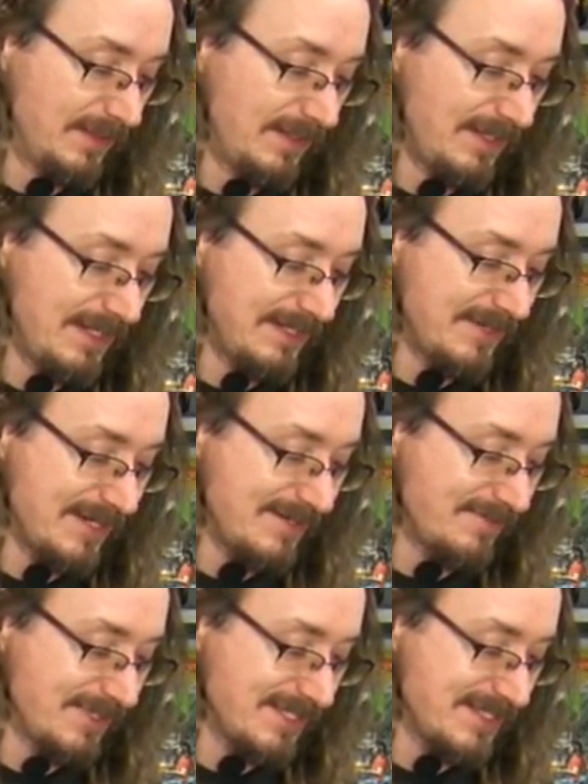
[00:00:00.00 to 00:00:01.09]
Anyway, I
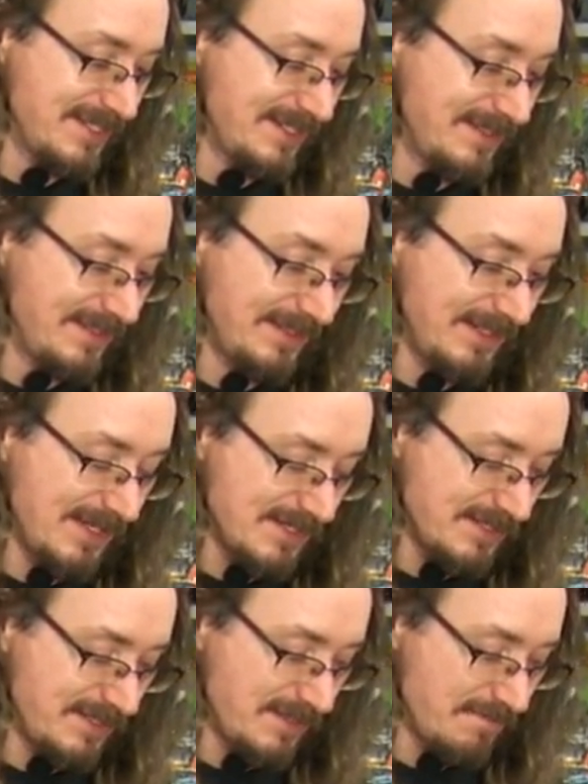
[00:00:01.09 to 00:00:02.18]
don't really see anything
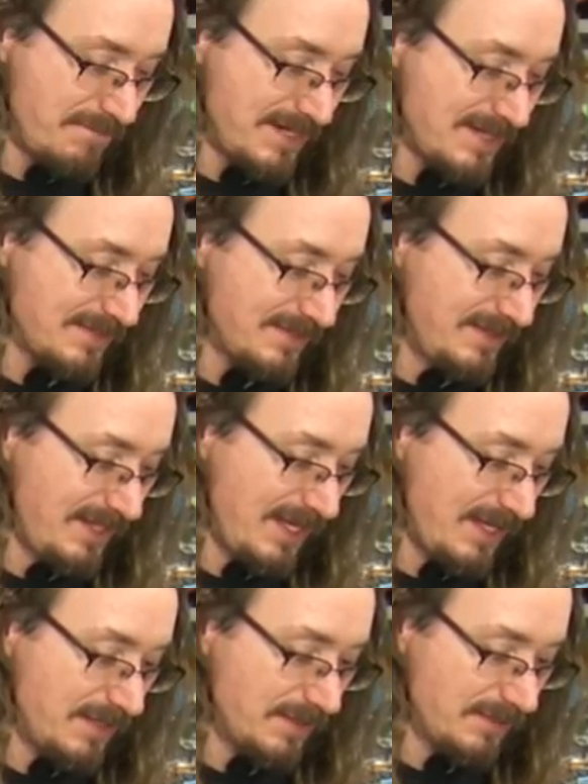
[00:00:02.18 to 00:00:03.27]
else here about the
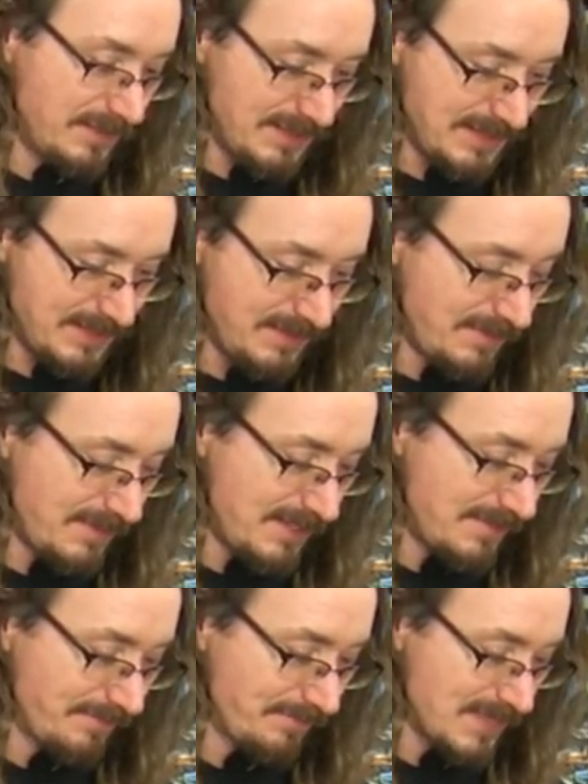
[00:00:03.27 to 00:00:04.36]
ale, so
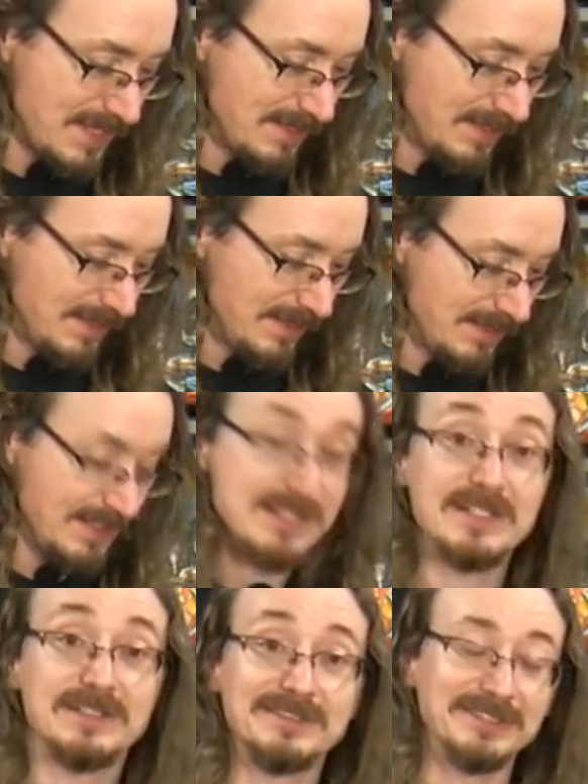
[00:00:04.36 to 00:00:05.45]
uh,
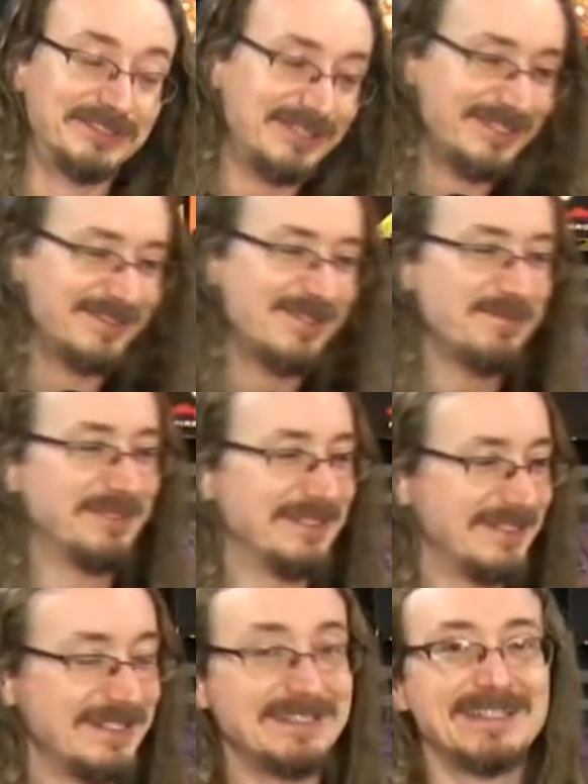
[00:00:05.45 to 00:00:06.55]
let's get this sucker open. And
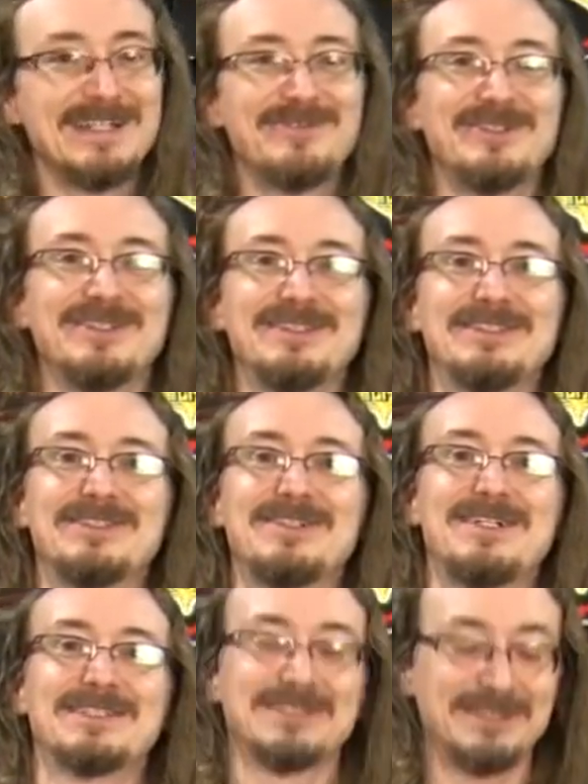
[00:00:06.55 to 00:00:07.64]
it does have one of these
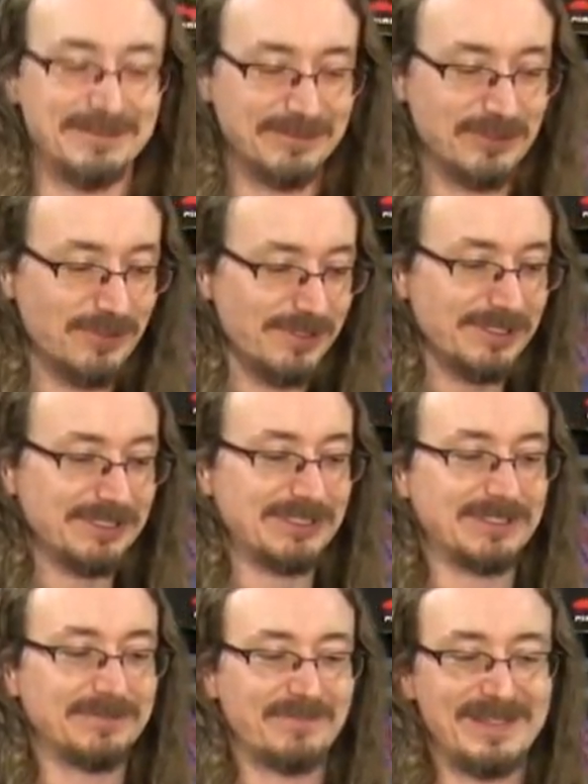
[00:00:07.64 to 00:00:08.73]
awesome corks.